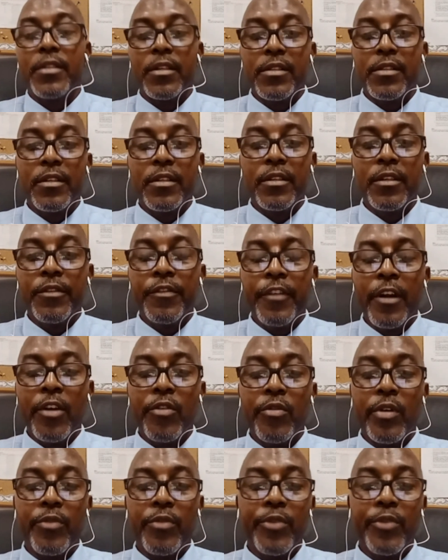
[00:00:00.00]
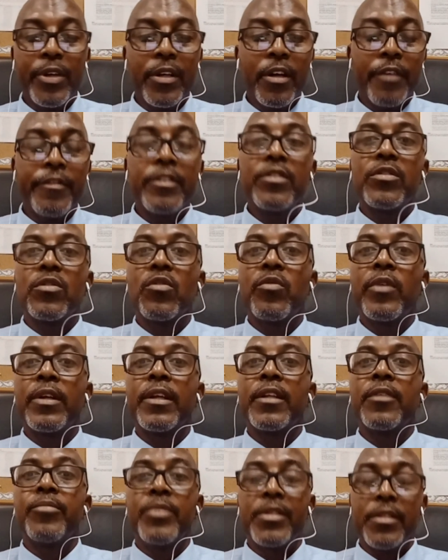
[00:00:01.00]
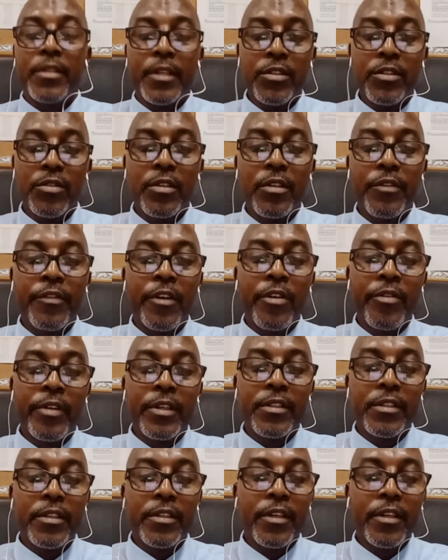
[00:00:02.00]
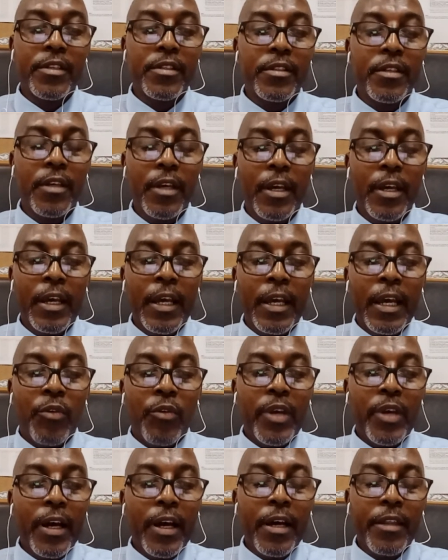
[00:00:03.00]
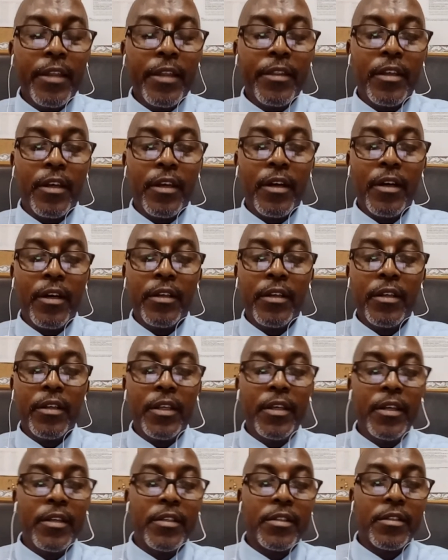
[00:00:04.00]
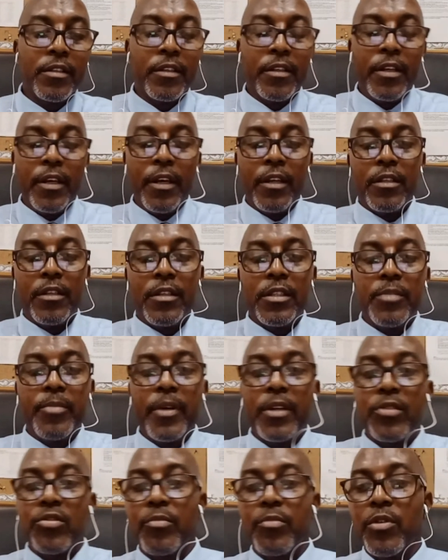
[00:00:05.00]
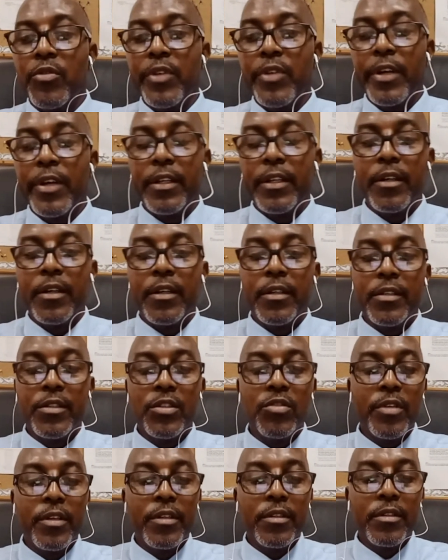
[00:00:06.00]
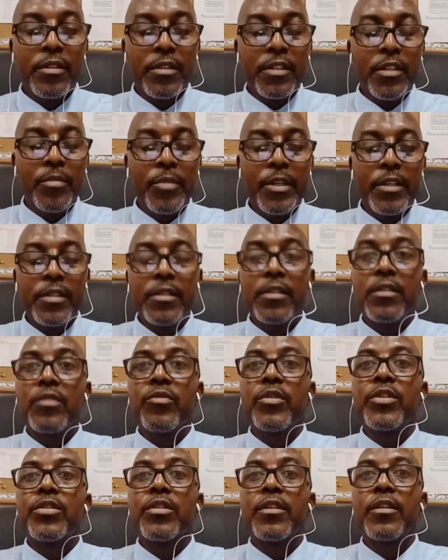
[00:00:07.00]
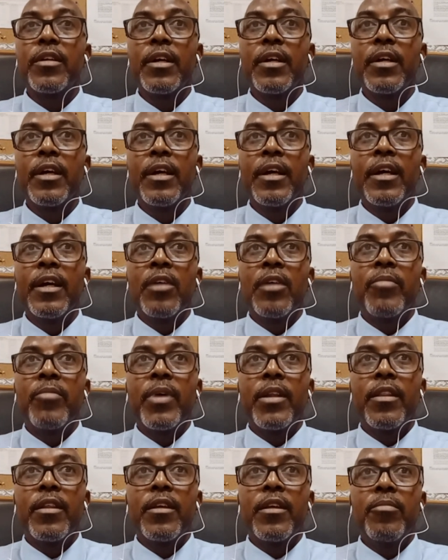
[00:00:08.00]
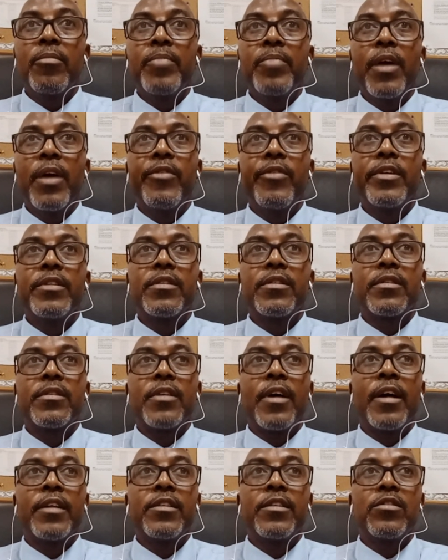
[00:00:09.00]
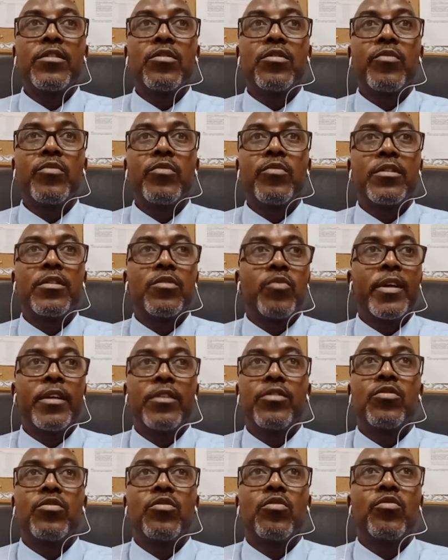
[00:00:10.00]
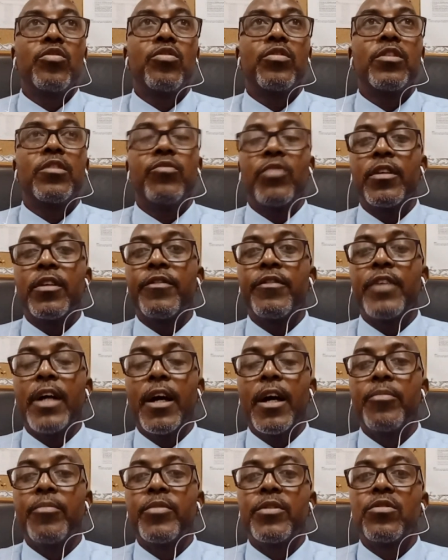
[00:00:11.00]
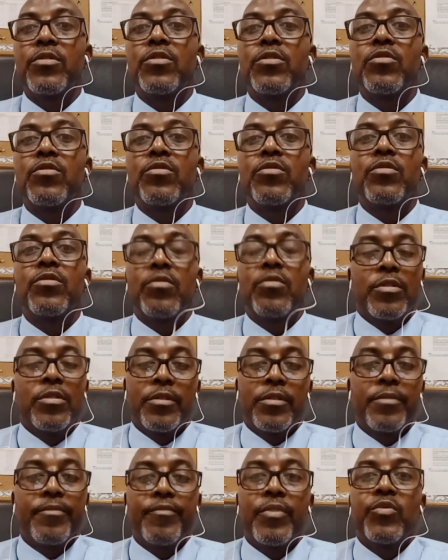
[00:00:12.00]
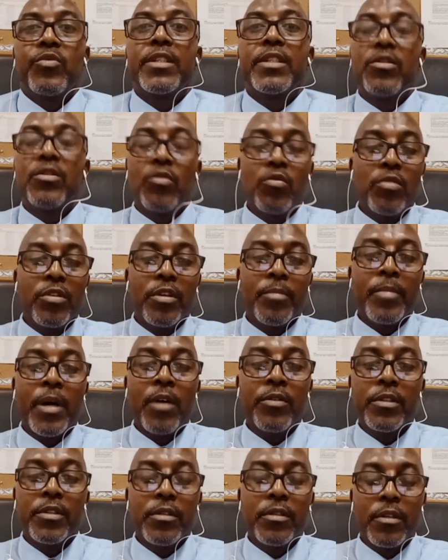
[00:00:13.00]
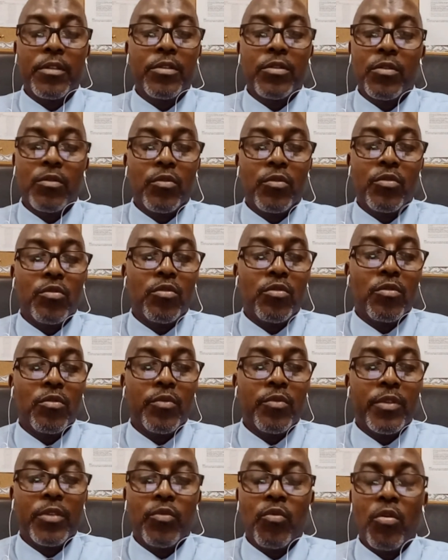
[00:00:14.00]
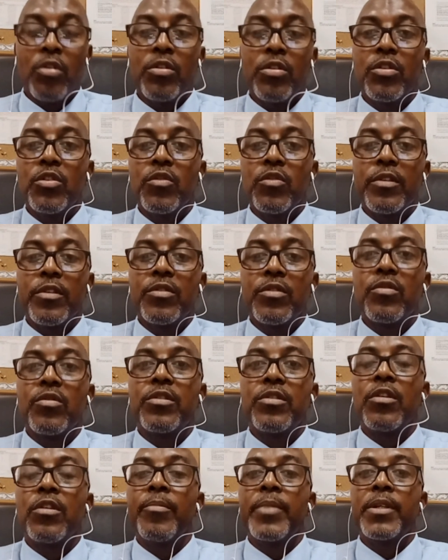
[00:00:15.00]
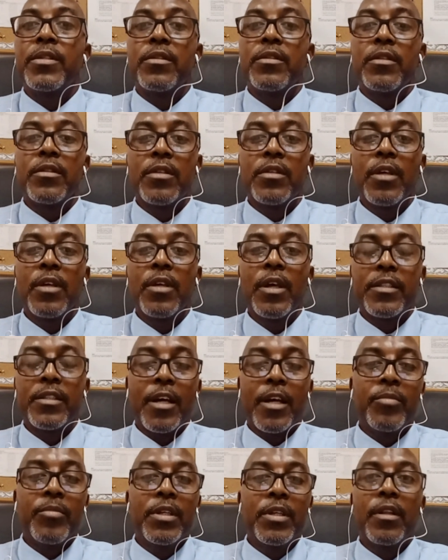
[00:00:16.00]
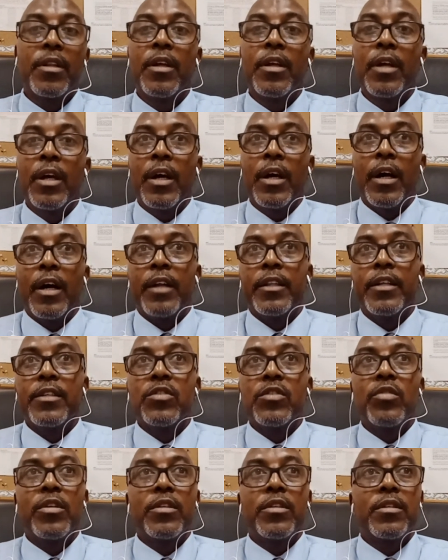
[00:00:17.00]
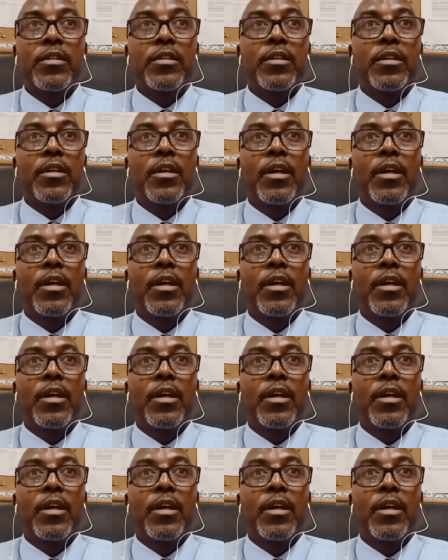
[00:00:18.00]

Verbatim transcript: succeeded very well, recovered so well, and the person that's doing it very well in CXC. We had the other case, the end of the spectrum, where we had a student, similar situation, but the parents' attitude was, well, you know, you did whatever happened to you, you know, we told you about it, and so, you know, we warned you, and so it's your business type deal. And that student,